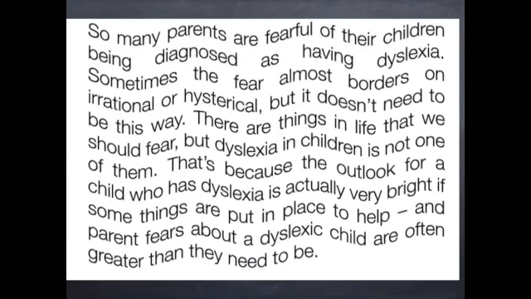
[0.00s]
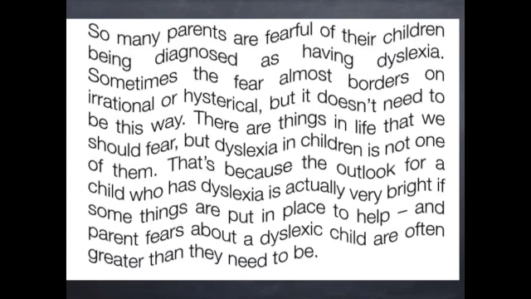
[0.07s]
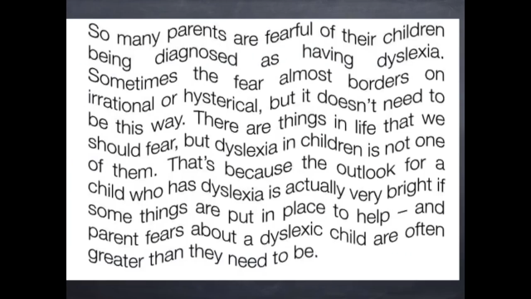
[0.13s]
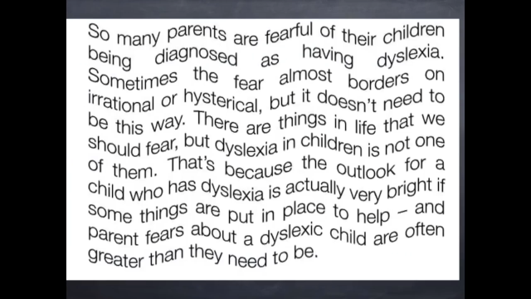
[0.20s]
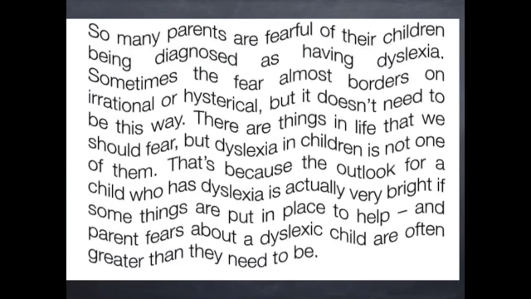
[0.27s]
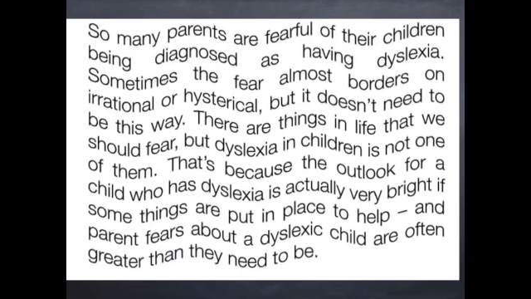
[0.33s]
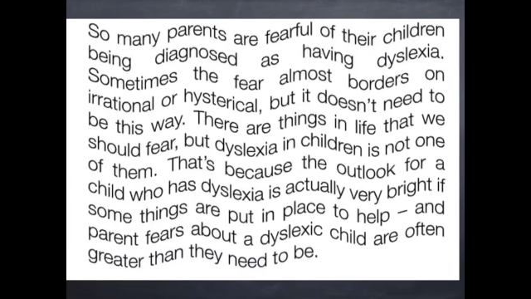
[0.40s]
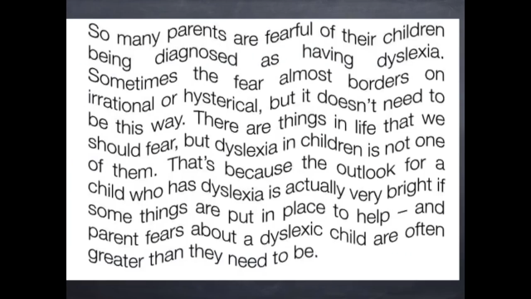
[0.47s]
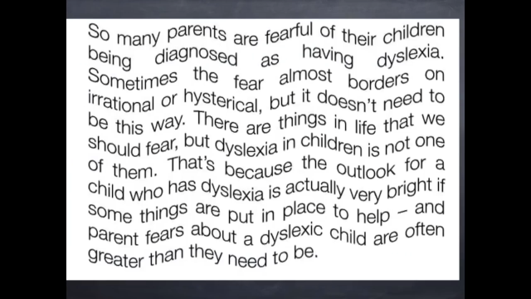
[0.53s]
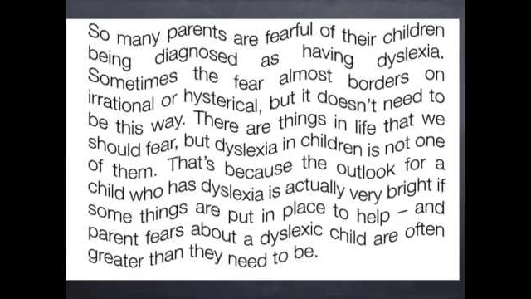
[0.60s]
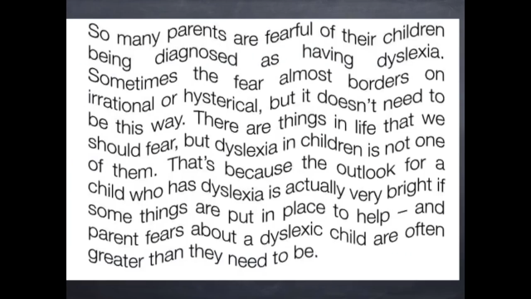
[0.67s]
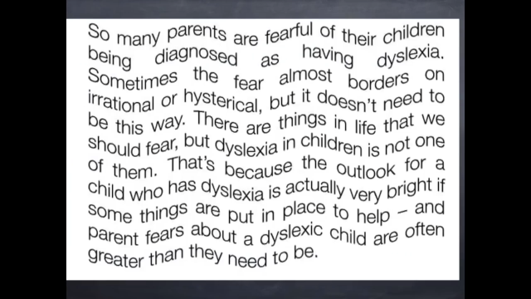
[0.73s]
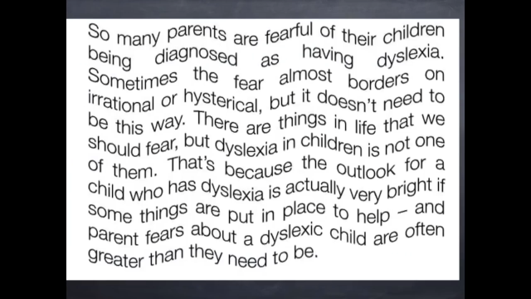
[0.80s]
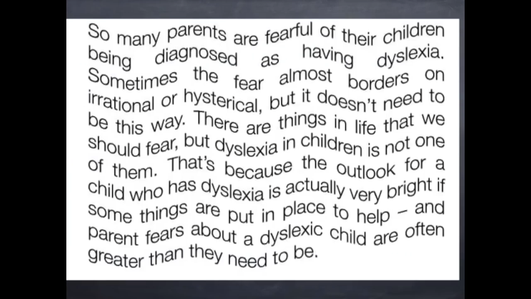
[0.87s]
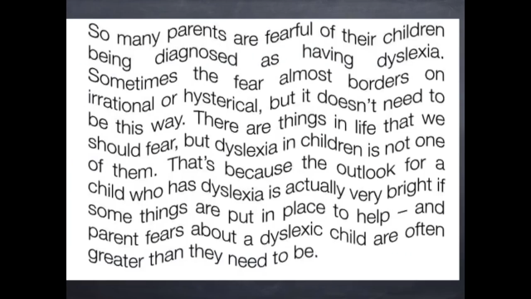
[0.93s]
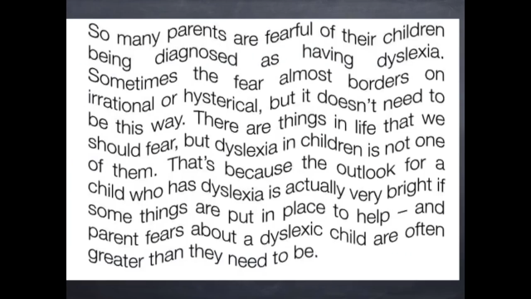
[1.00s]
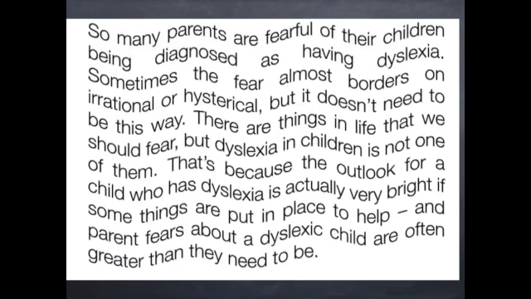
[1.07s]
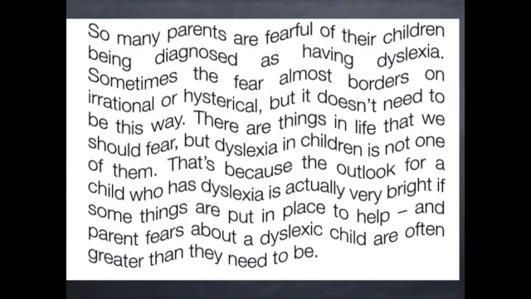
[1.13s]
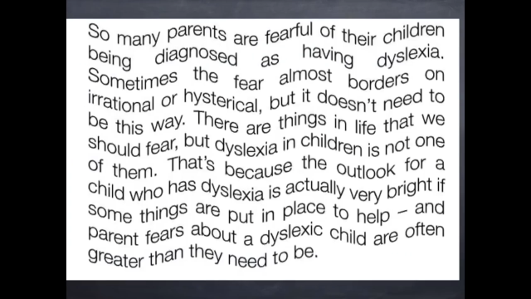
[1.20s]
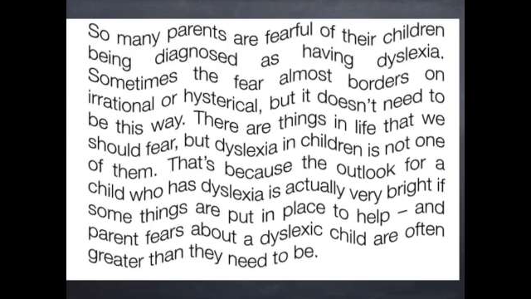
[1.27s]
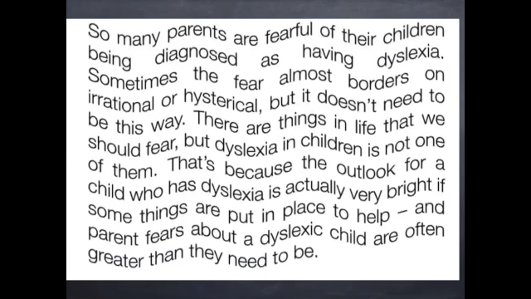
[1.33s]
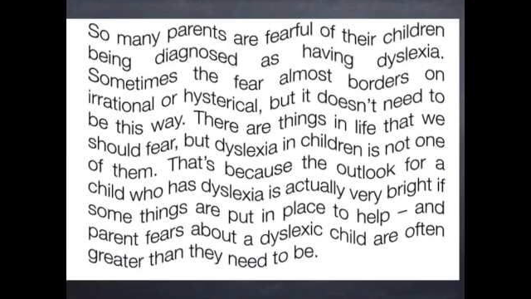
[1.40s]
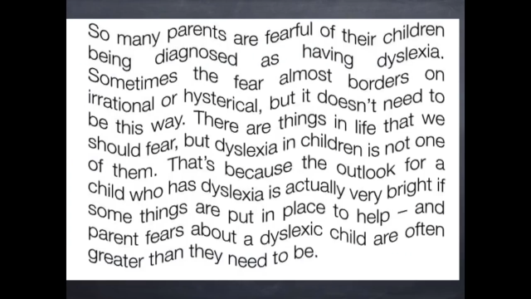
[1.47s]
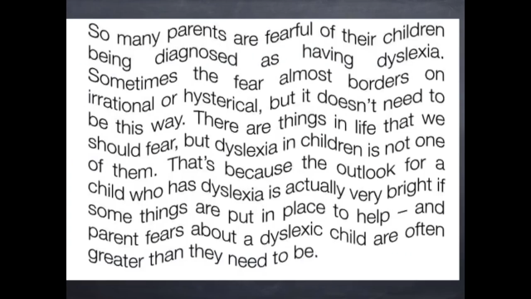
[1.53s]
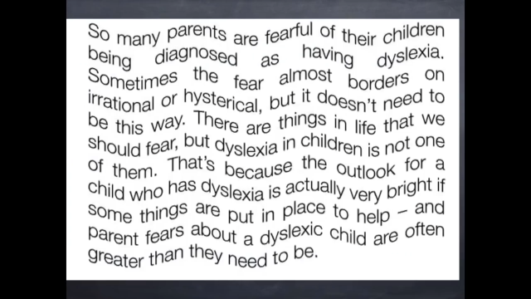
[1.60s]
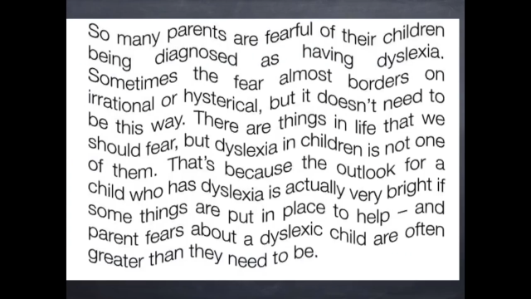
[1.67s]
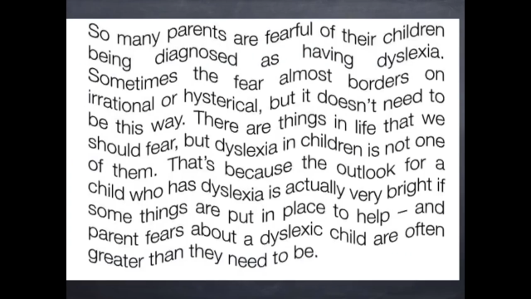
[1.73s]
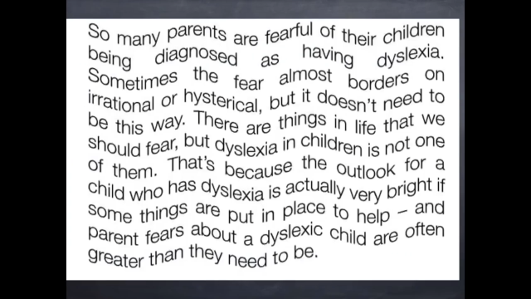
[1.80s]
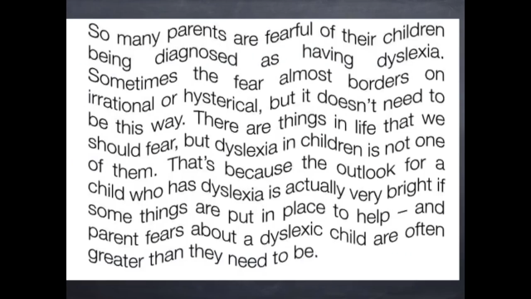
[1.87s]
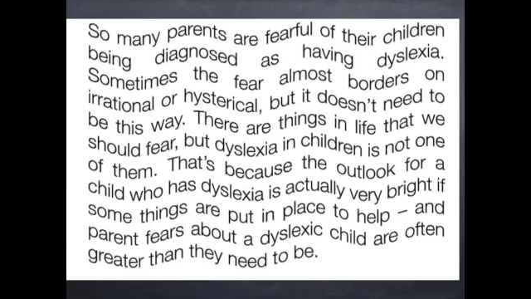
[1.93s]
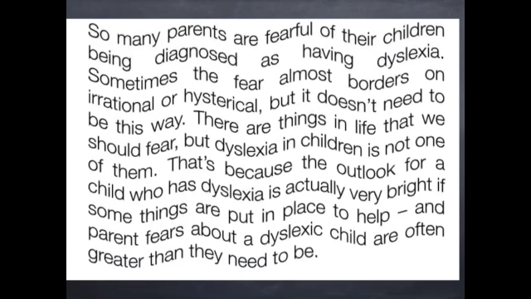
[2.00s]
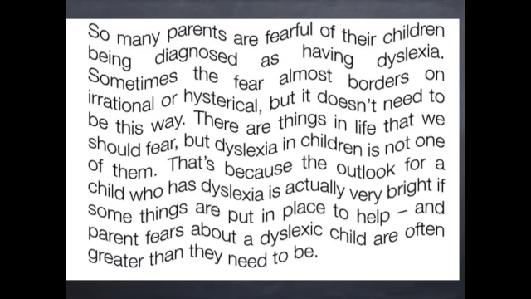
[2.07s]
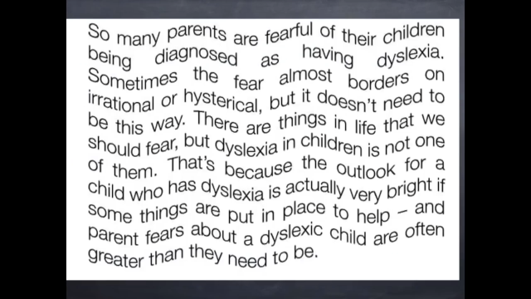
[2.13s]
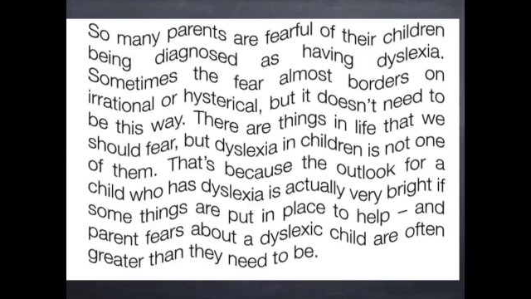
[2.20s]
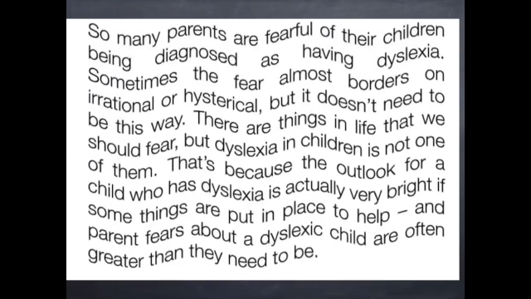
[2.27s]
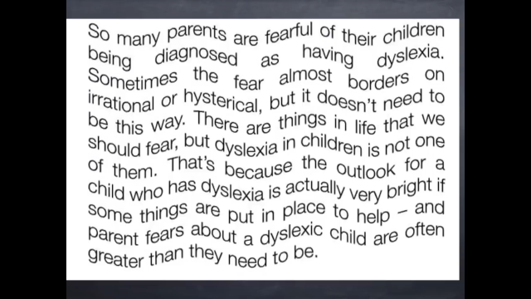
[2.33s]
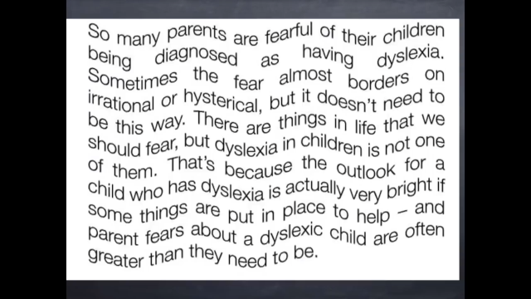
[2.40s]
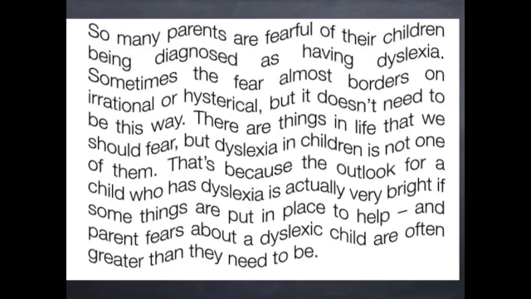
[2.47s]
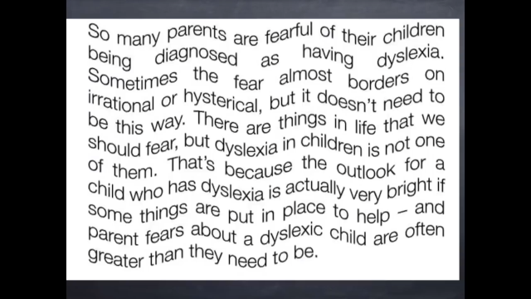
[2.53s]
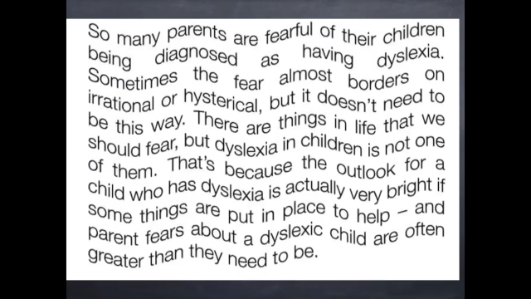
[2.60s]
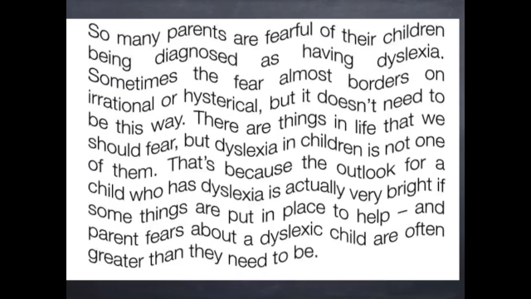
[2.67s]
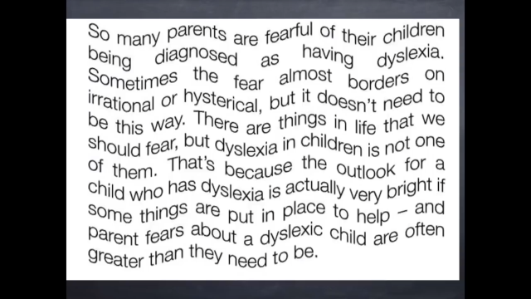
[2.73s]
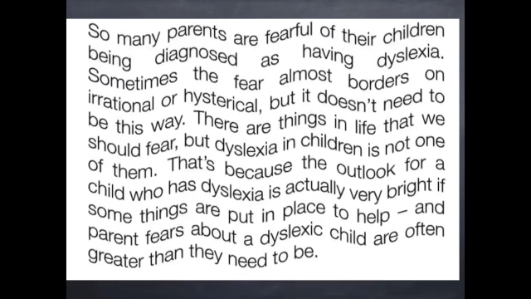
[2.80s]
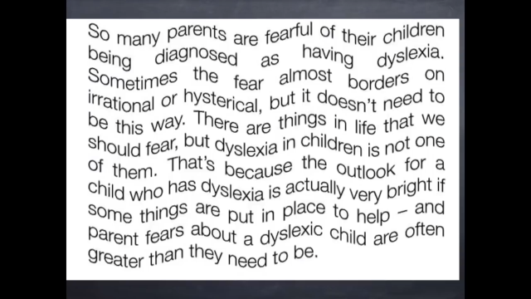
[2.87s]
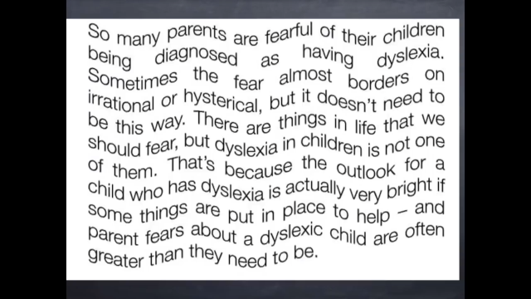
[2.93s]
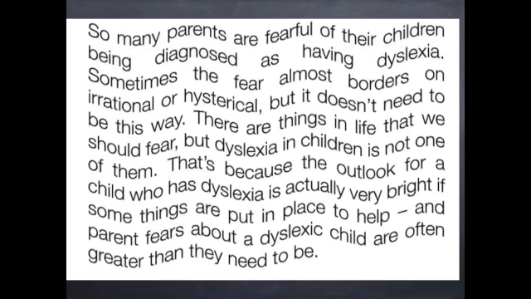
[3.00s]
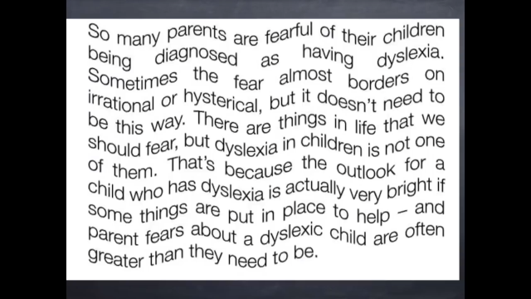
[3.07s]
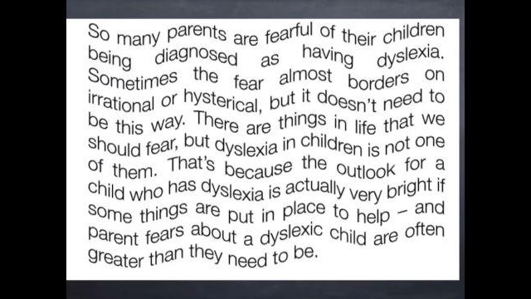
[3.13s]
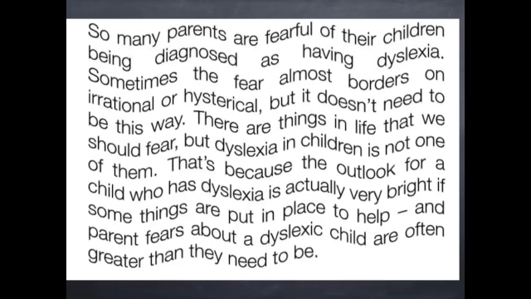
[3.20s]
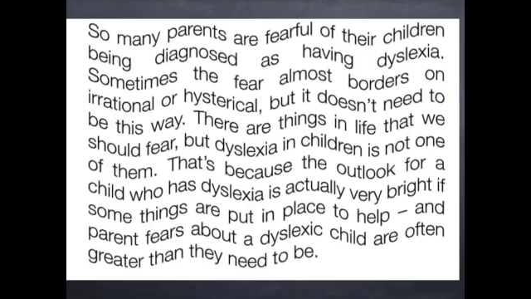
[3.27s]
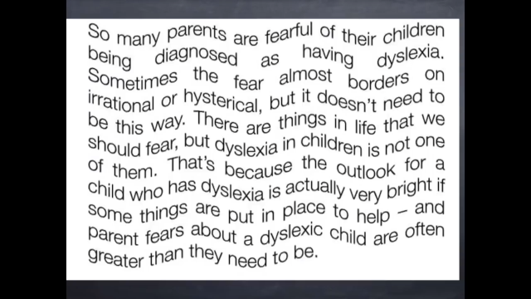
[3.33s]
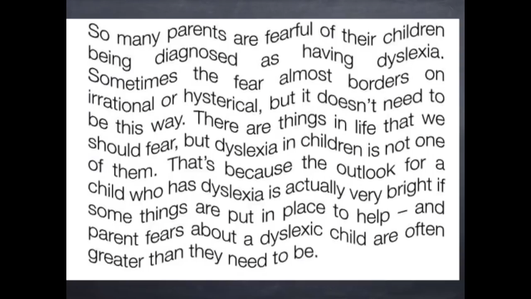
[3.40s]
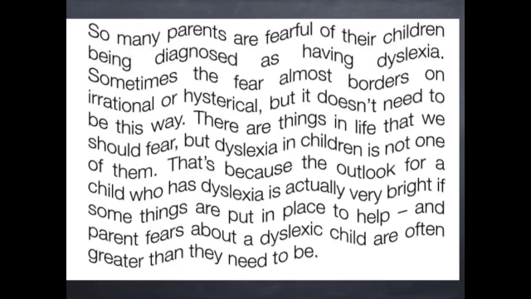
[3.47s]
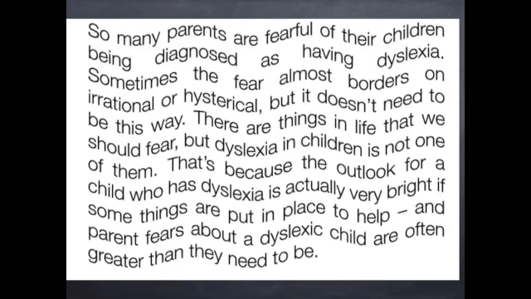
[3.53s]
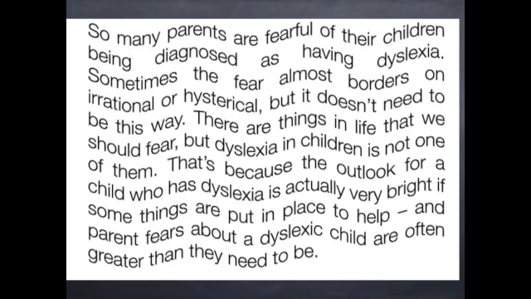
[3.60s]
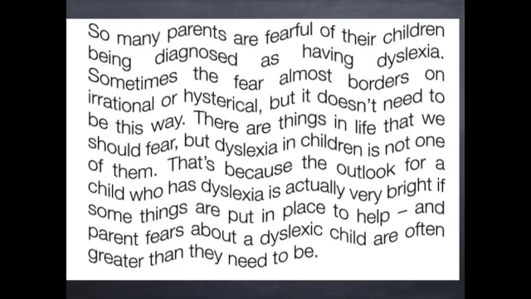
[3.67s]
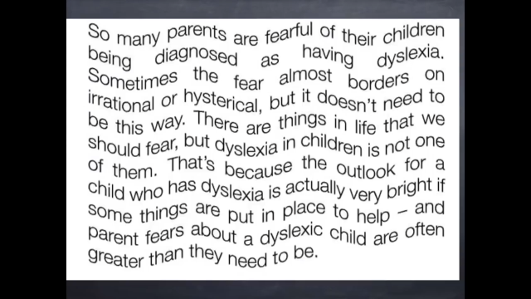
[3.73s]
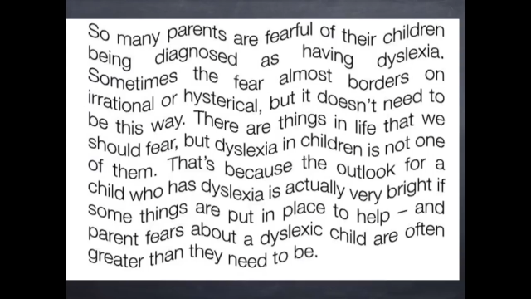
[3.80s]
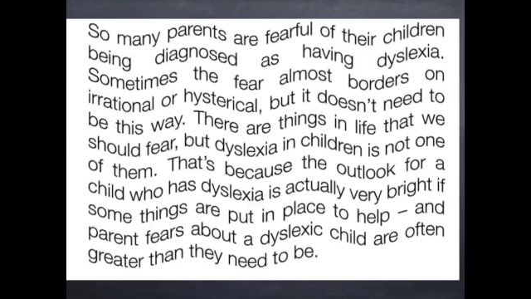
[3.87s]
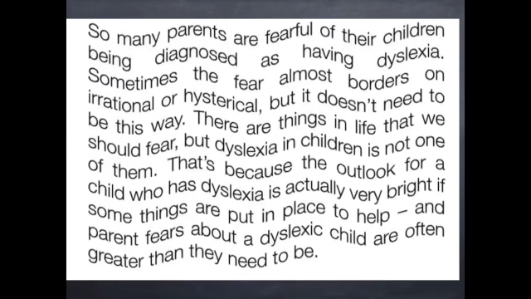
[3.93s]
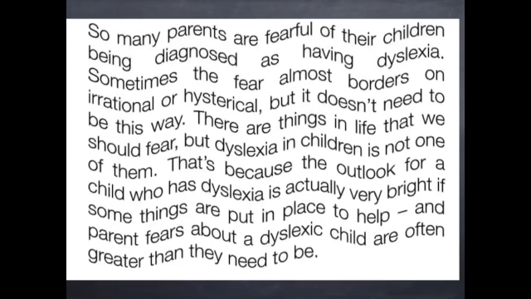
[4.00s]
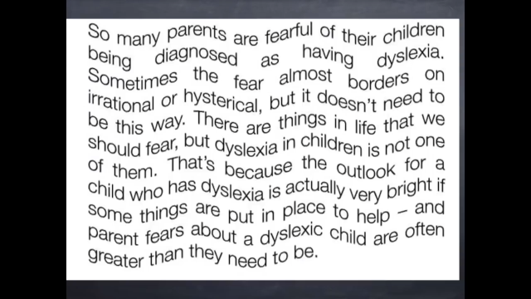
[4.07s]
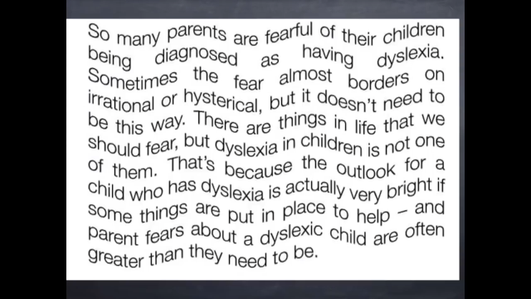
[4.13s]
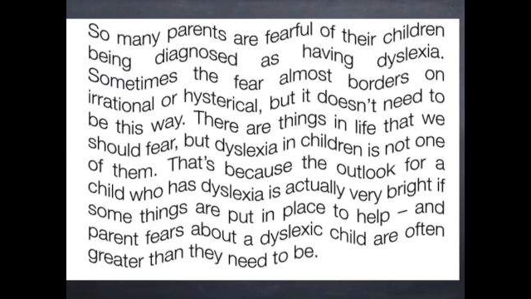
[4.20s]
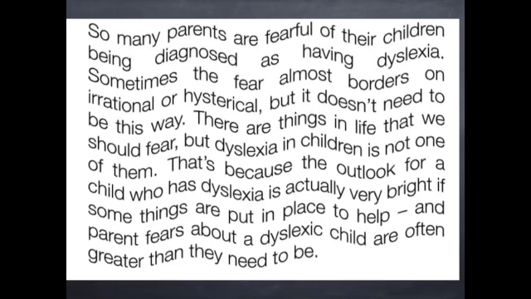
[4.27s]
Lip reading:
[unreadable: no face in view]